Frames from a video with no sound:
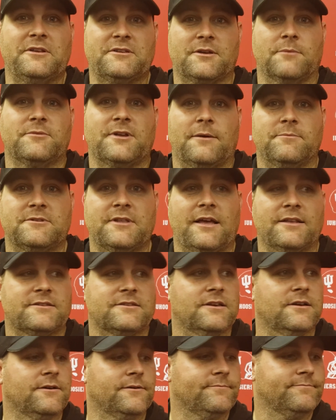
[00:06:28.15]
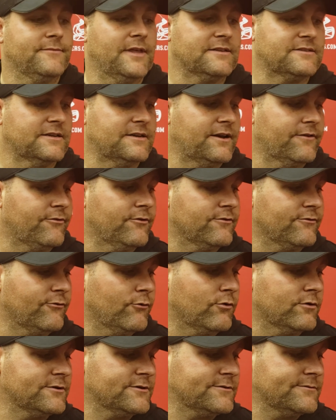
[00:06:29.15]
Sometimes that's a difference
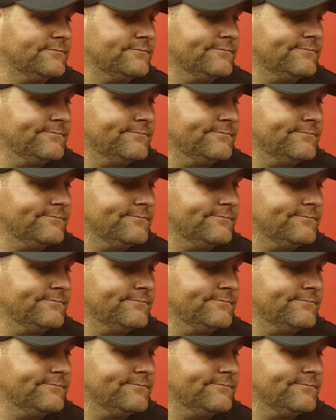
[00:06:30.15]
for us.